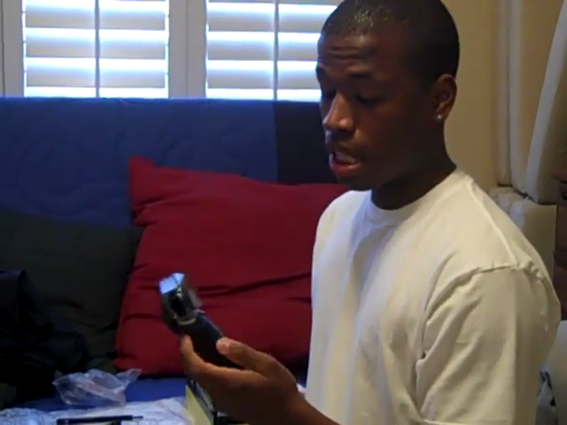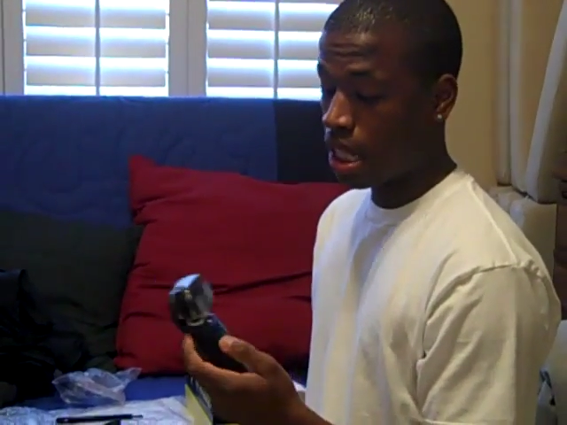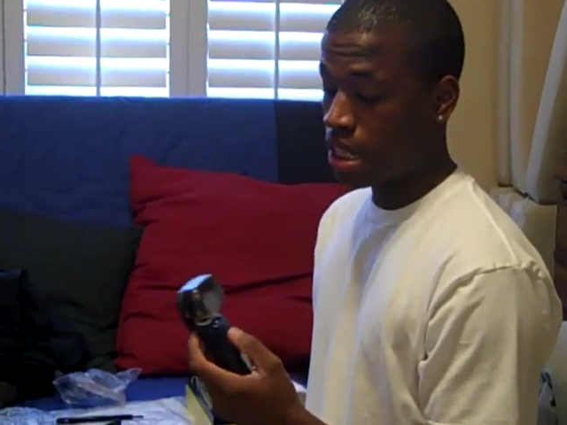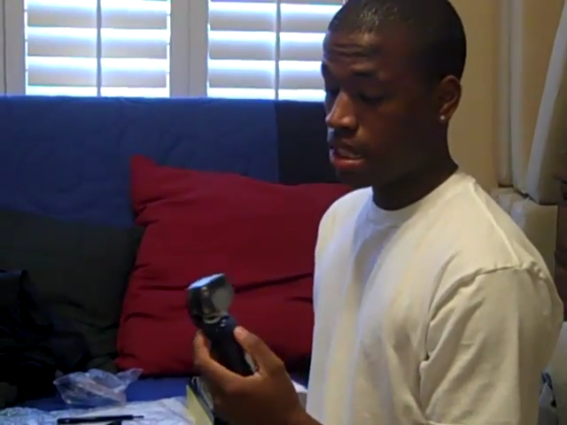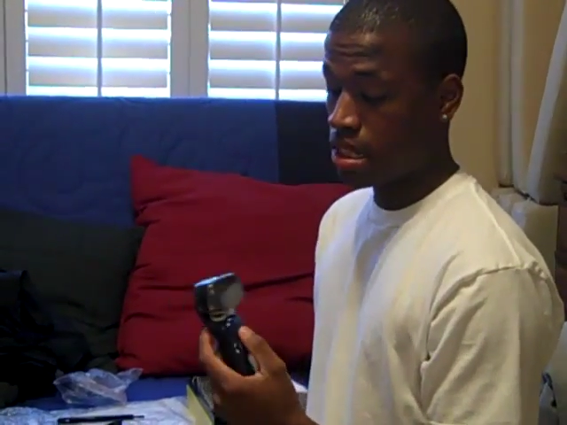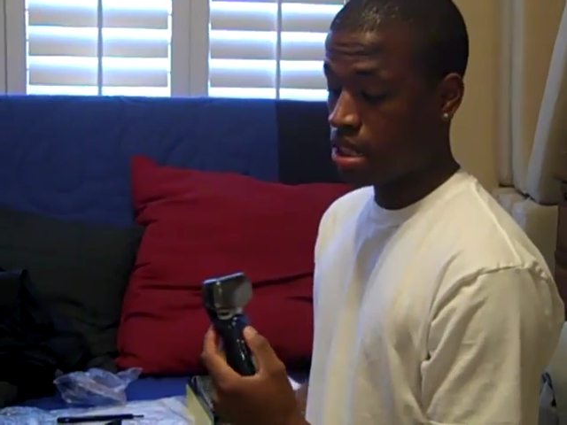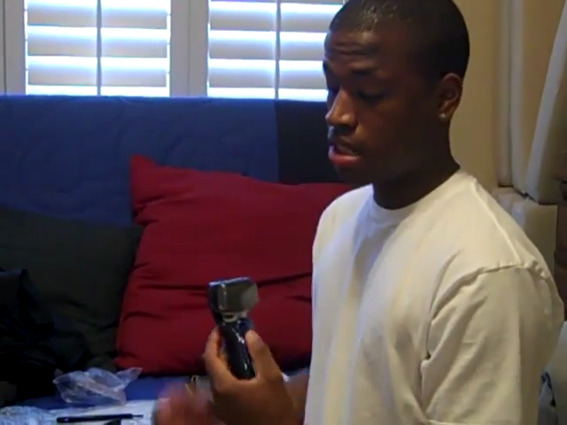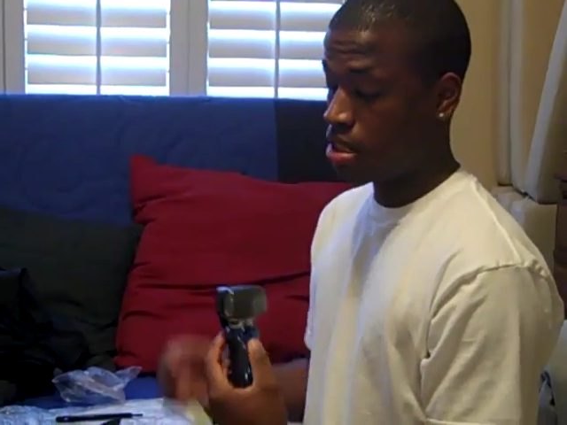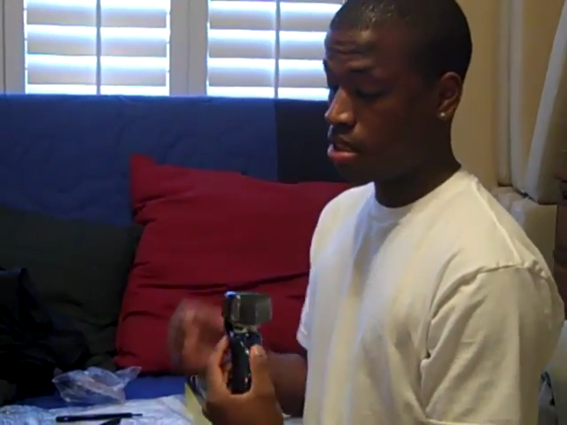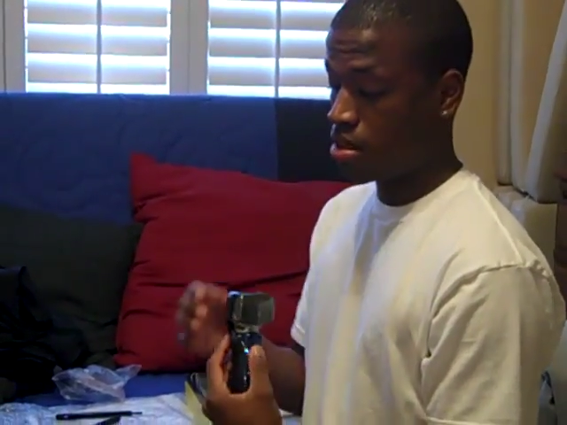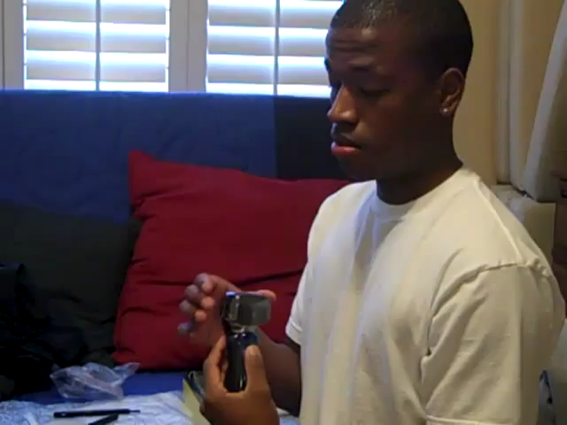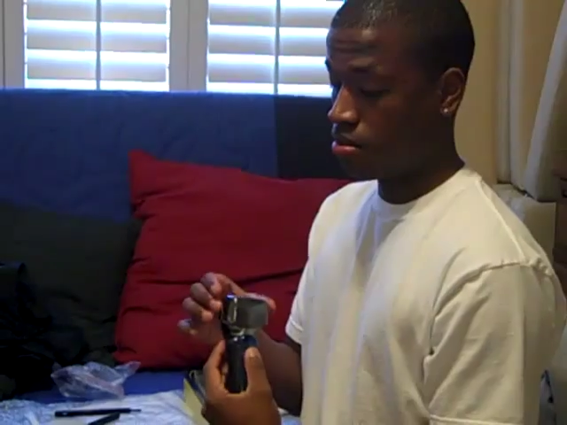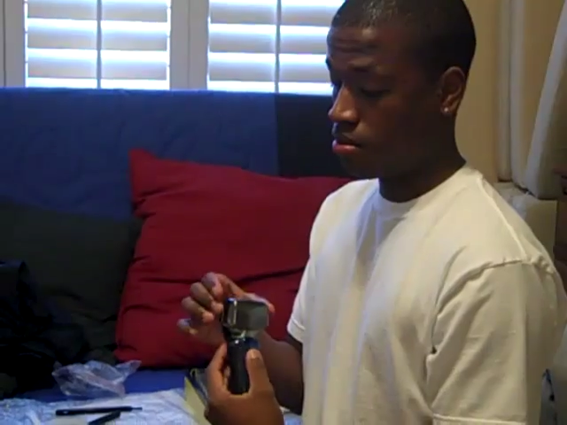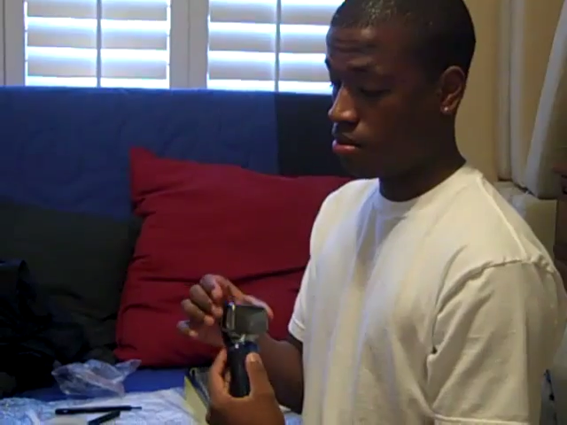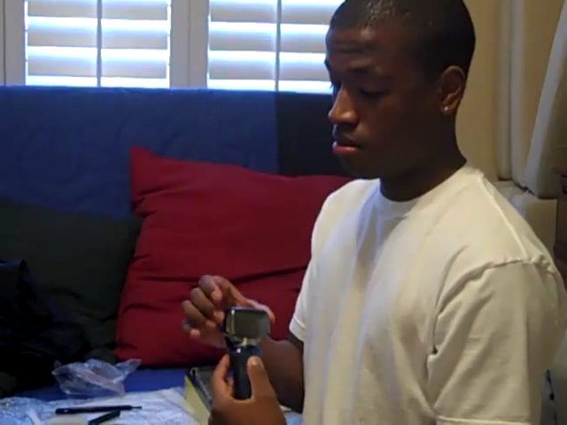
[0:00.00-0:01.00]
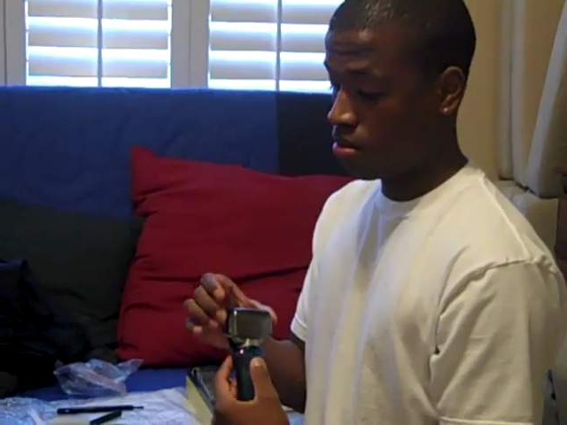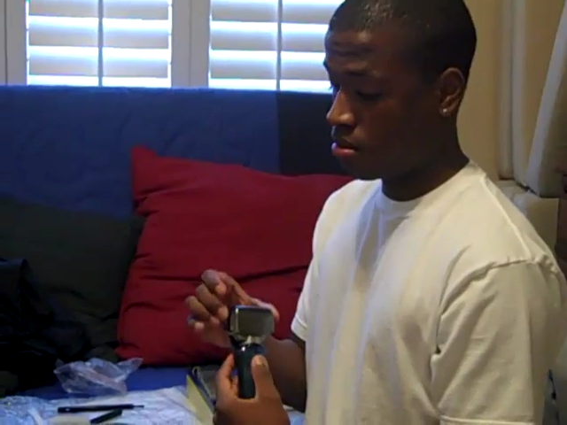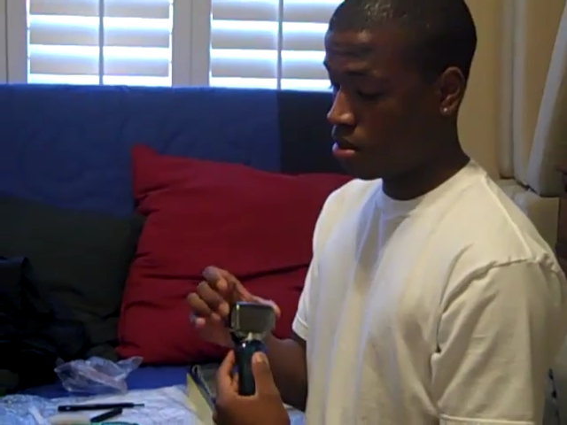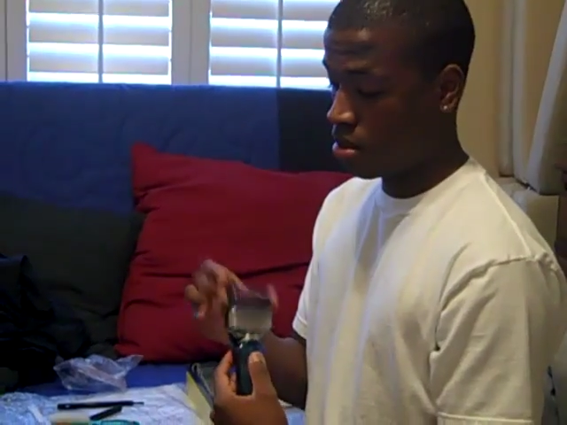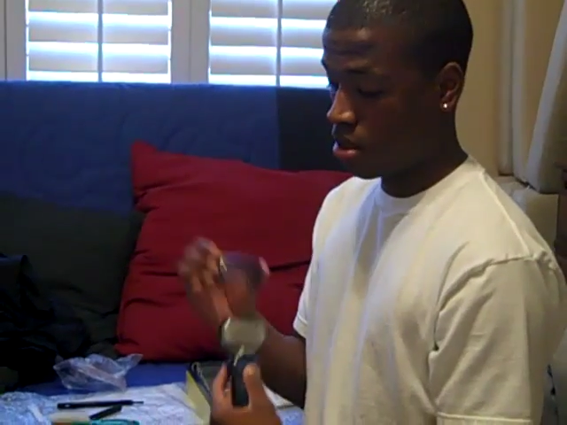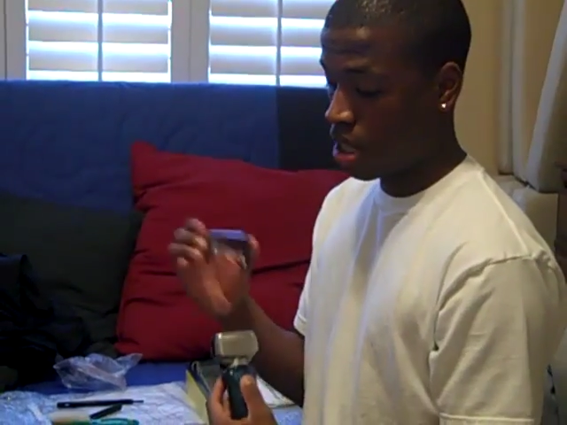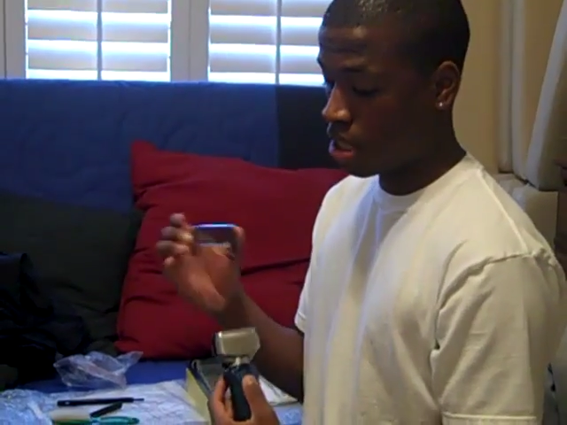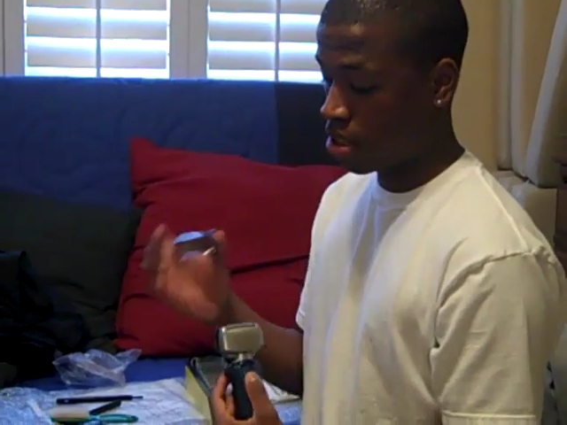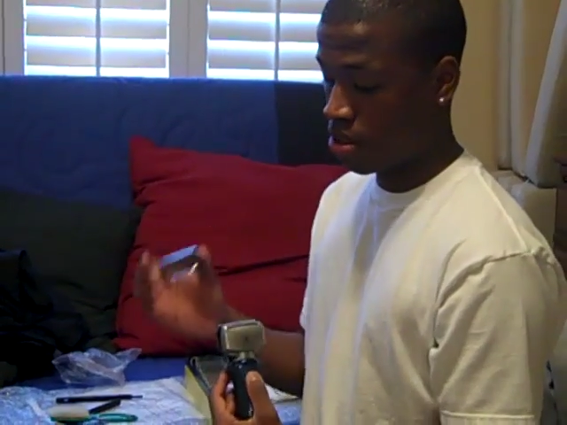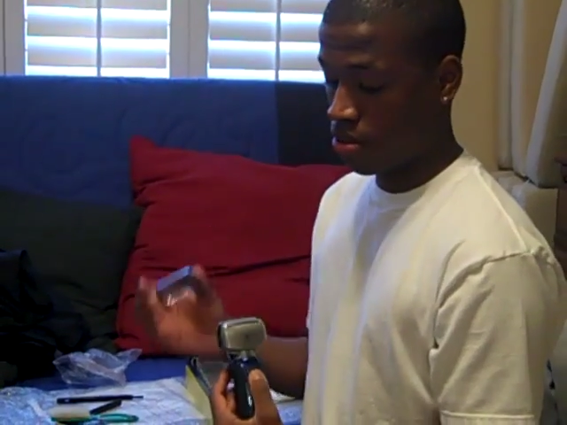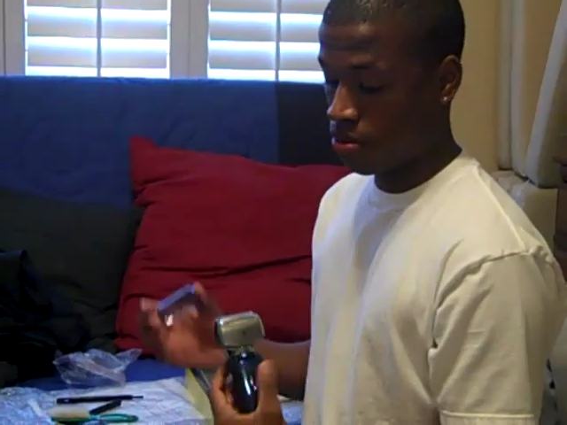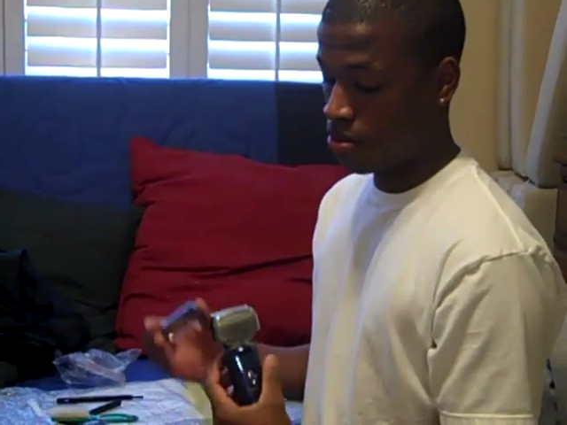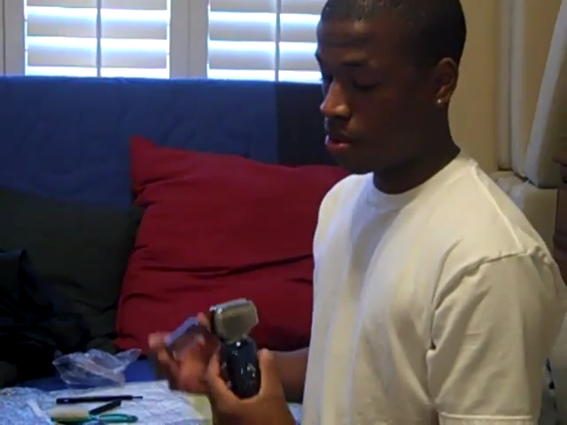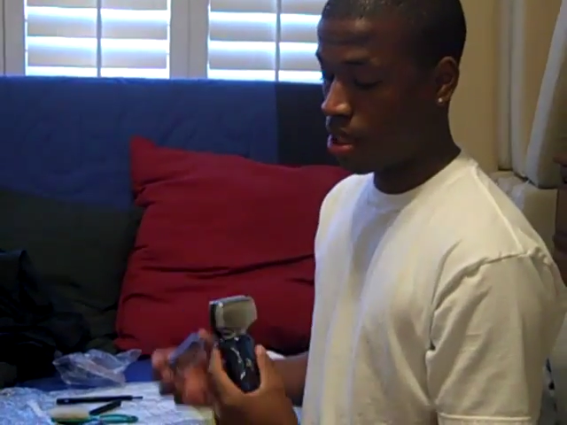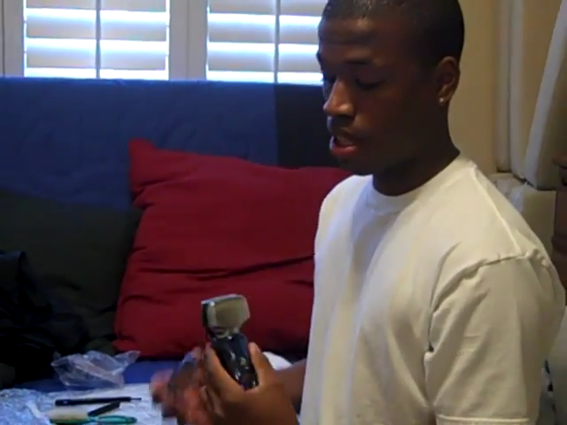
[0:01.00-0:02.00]
It's
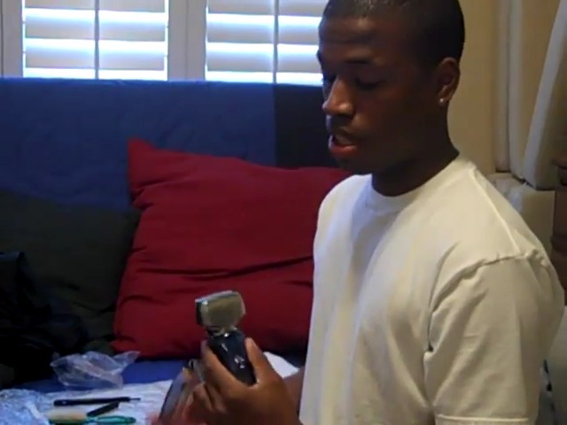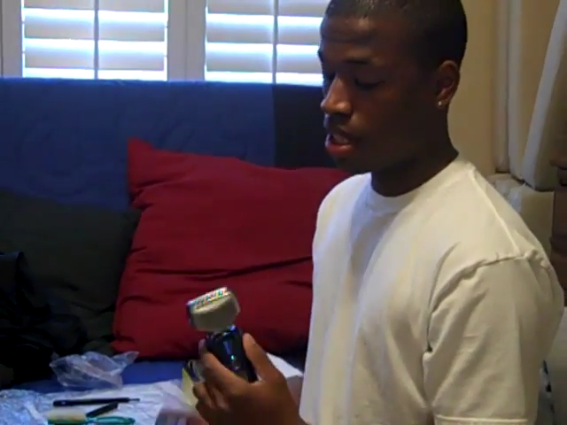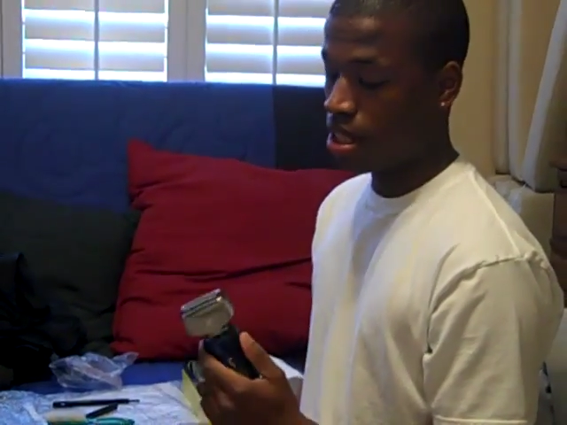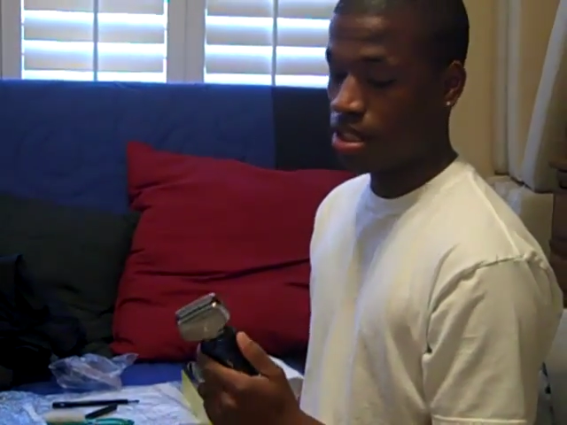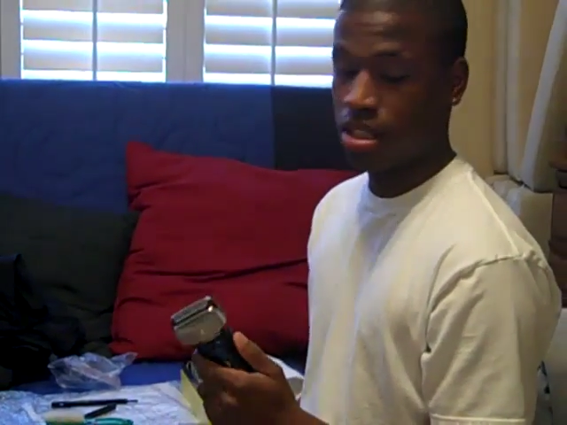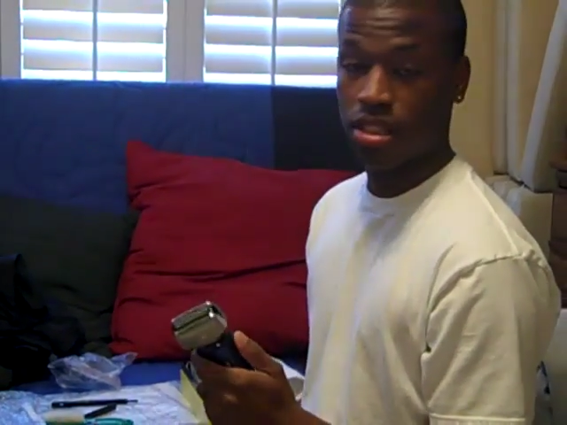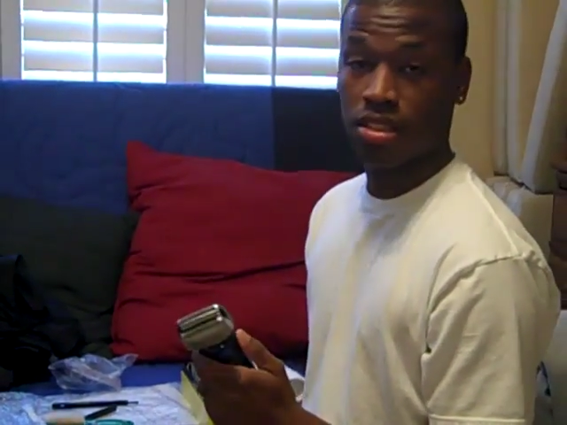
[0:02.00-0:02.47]
it's what it is.